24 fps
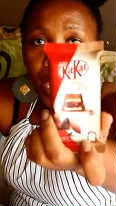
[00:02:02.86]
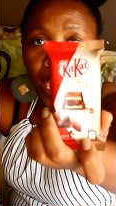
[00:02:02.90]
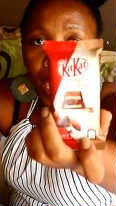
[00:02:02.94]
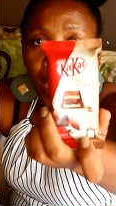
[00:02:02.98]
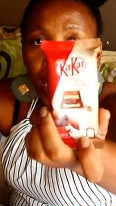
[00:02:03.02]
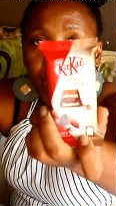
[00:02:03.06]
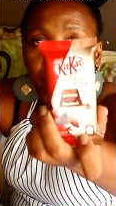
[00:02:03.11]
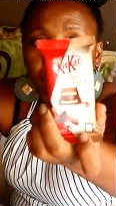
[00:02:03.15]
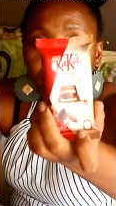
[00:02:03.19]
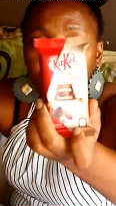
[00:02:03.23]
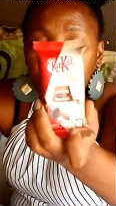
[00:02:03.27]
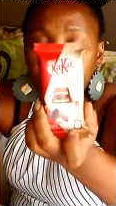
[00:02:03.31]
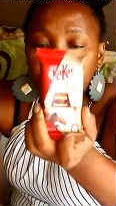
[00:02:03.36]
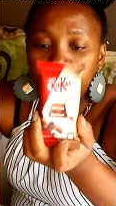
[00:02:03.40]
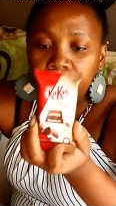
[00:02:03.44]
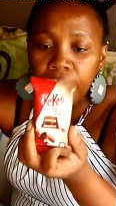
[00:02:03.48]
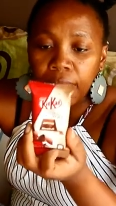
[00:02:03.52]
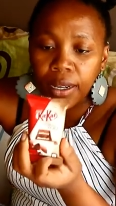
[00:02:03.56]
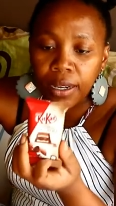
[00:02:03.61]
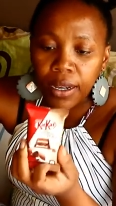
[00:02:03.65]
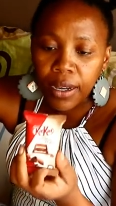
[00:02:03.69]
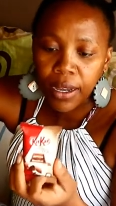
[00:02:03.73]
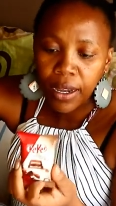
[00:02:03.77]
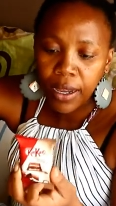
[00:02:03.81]
Kat
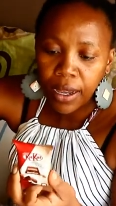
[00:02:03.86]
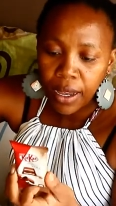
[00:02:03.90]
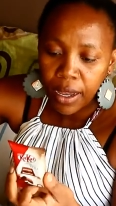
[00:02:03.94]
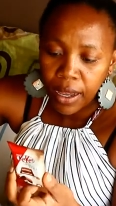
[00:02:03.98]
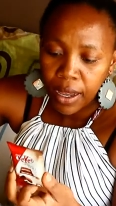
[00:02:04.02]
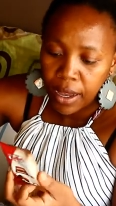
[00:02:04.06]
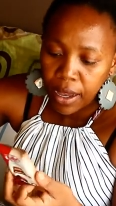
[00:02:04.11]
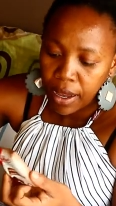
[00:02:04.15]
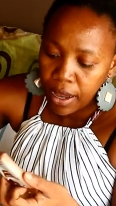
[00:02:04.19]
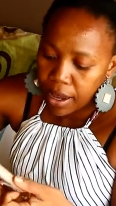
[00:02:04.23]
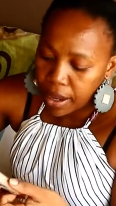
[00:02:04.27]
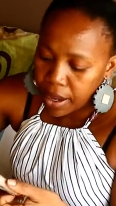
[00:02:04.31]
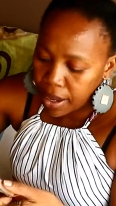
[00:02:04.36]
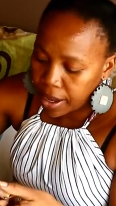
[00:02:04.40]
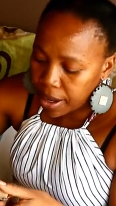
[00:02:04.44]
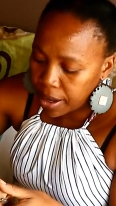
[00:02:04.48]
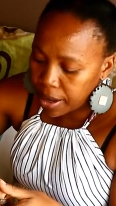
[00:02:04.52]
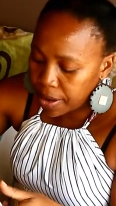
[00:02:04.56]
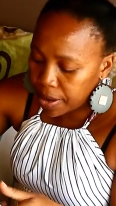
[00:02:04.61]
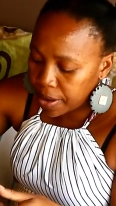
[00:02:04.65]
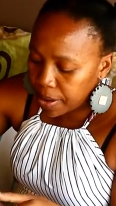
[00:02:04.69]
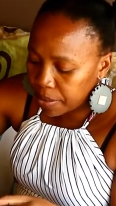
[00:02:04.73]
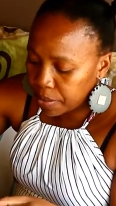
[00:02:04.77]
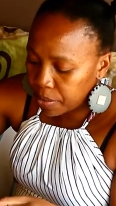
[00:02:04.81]

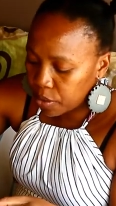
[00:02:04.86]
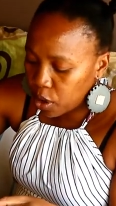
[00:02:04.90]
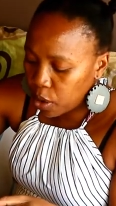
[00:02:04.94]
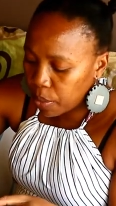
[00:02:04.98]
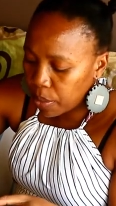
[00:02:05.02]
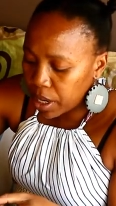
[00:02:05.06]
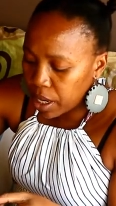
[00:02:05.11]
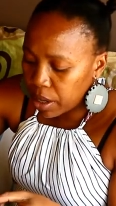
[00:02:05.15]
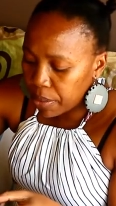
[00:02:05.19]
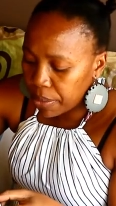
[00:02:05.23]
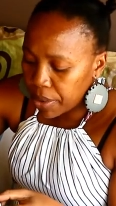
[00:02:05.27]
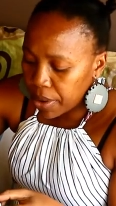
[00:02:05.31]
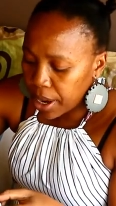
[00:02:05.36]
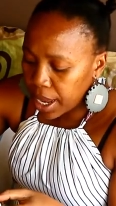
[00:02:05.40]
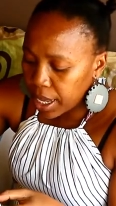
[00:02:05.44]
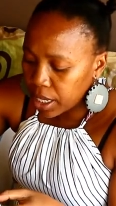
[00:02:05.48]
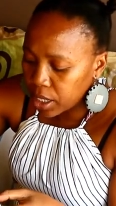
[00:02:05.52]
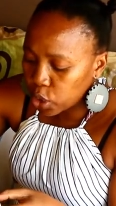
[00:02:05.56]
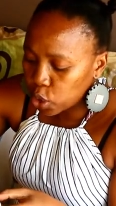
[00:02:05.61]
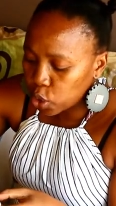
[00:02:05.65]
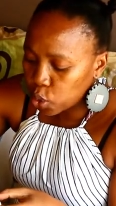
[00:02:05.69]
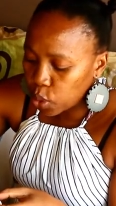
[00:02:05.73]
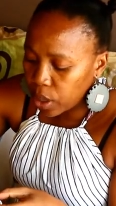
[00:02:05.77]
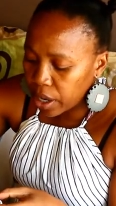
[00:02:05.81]
uh, normal
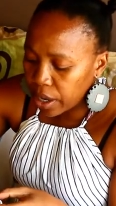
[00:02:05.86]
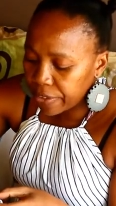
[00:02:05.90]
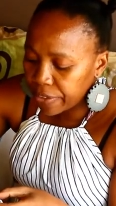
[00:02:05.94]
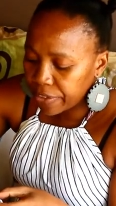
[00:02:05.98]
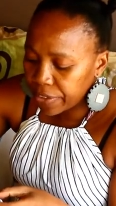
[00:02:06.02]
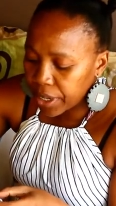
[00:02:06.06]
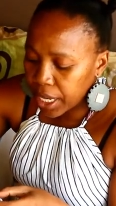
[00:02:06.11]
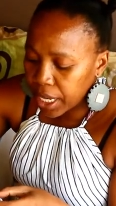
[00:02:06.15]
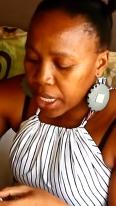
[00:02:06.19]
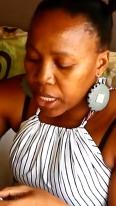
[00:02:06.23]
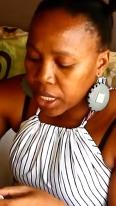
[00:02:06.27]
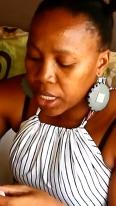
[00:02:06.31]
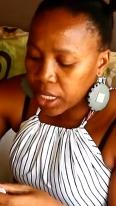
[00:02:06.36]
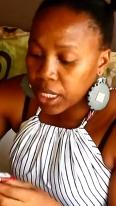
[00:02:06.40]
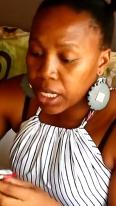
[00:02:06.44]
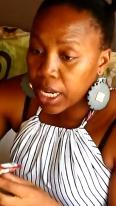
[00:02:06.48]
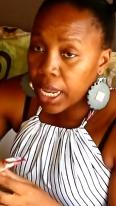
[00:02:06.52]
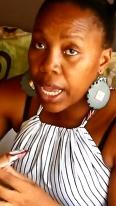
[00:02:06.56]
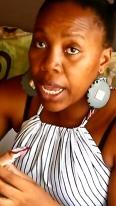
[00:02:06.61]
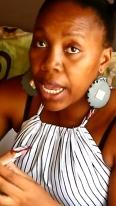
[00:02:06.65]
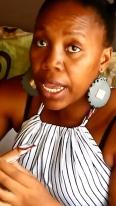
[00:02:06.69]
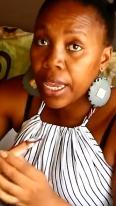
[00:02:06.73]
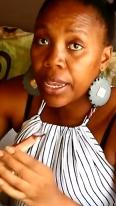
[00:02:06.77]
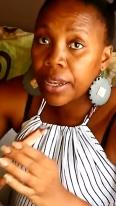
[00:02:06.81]
price
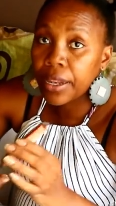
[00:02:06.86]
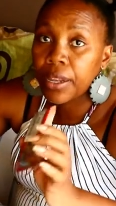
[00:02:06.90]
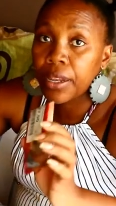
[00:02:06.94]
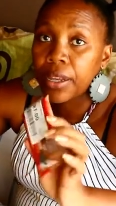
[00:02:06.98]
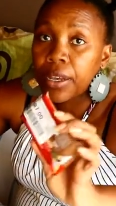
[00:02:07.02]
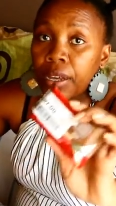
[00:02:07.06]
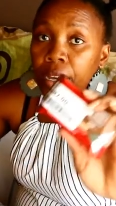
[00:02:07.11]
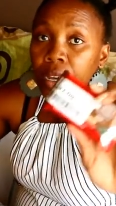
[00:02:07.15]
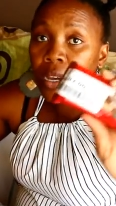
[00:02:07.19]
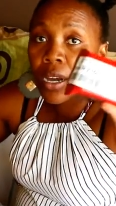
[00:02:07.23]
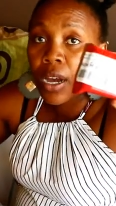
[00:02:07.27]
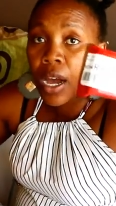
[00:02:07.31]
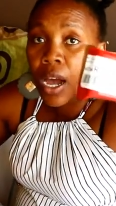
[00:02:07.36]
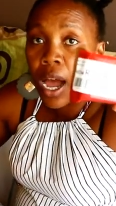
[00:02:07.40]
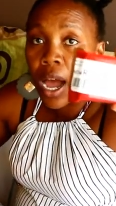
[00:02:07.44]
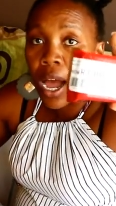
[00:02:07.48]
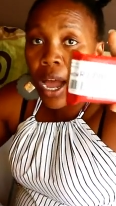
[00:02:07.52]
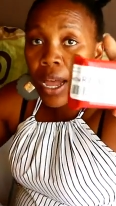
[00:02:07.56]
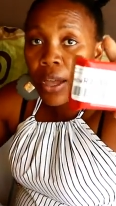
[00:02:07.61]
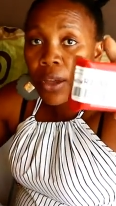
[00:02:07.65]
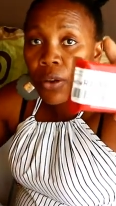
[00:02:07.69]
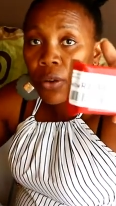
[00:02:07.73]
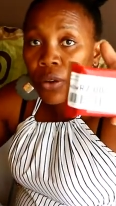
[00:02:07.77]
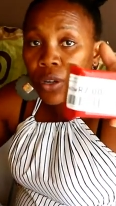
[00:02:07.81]
12.99
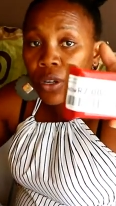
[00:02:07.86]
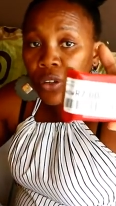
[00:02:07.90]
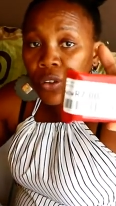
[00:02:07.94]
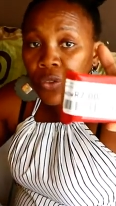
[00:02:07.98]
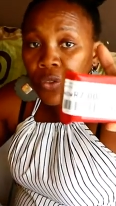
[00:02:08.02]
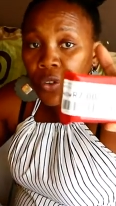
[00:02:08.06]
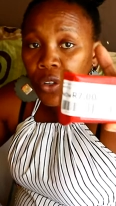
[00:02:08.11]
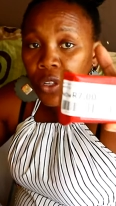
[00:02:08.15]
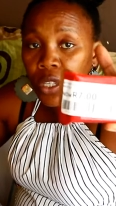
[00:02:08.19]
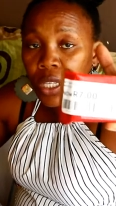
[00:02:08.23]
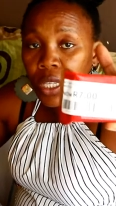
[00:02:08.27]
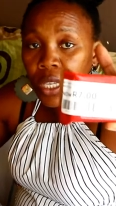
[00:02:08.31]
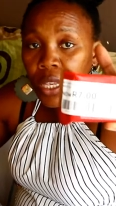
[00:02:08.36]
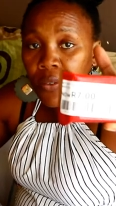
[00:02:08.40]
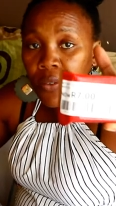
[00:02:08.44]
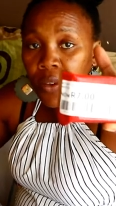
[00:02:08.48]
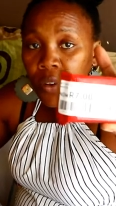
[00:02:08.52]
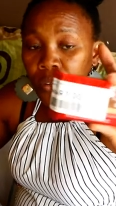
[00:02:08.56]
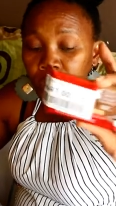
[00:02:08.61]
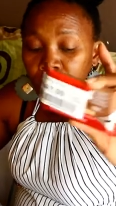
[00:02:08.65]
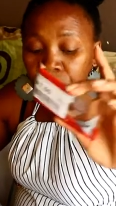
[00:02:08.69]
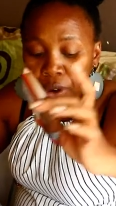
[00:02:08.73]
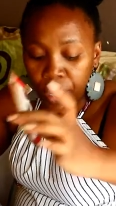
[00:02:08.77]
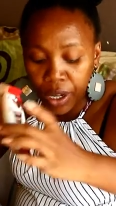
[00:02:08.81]
i got it for
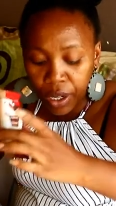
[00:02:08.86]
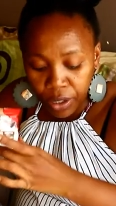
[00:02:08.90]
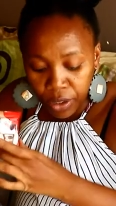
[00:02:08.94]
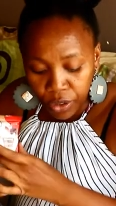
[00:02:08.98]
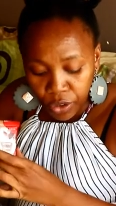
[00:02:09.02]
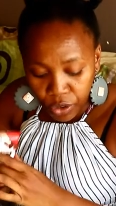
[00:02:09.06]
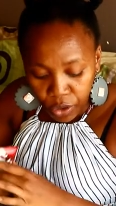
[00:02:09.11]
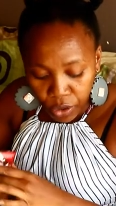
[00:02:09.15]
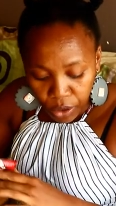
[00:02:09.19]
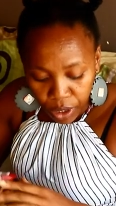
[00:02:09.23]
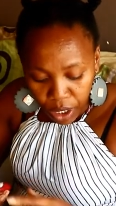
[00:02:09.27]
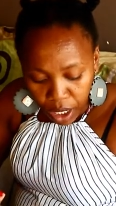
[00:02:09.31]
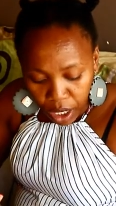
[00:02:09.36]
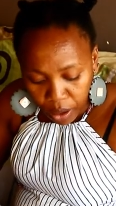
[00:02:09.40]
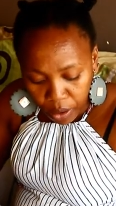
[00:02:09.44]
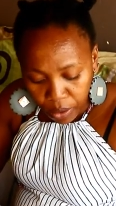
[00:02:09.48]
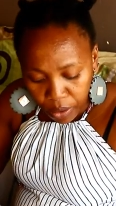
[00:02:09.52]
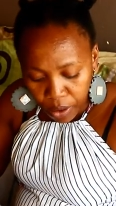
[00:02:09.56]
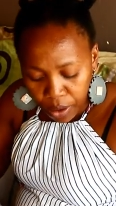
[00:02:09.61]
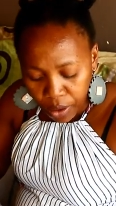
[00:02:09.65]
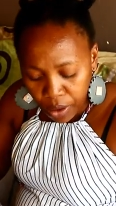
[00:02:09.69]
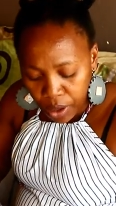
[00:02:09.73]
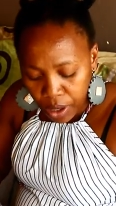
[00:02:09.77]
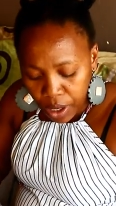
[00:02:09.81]
seven rand so
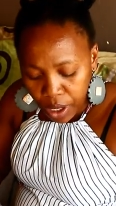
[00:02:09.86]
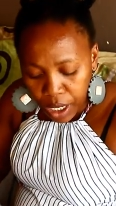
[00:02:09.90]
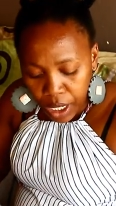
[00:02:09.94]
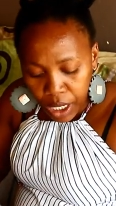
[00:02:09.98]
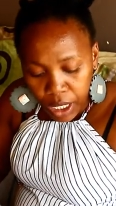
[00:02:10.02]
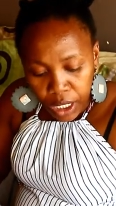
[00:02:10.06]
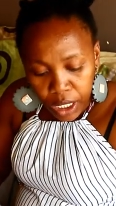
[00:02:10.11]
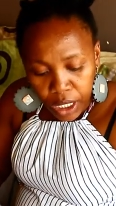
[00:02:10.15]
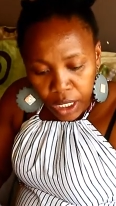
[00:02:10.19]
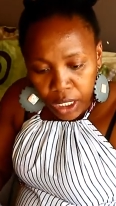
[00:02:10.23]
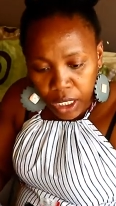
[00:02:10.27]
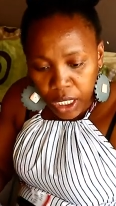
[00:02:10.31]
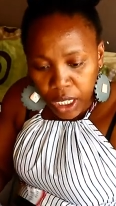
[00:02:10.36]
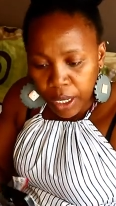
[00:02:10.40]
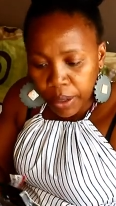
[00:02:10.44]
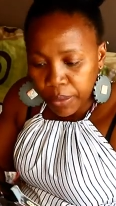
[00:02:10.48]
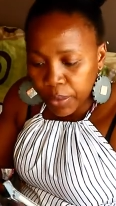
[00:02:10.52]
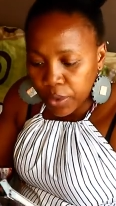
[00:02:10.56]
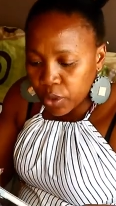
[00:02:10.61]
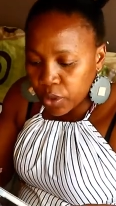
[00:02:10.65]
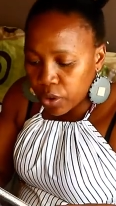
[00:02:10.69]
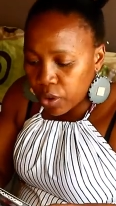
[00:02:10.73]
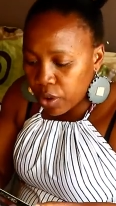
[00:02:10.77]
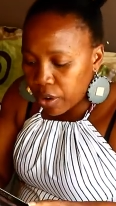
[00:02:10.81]
now in
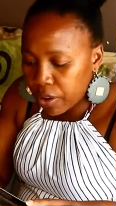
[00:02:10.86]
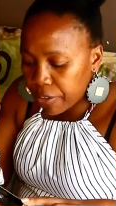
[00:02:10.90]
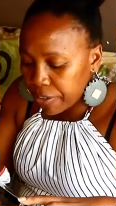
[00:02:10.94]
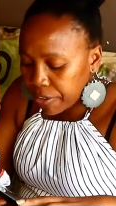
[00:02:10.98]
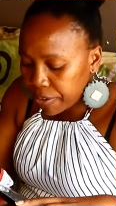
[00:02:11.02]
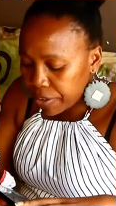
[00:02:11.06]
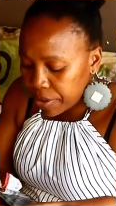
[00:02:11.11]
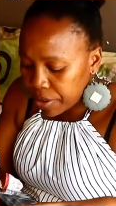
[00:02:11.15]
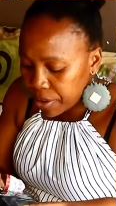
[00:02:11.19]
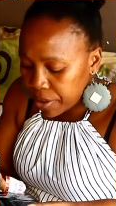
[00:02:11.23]
terms of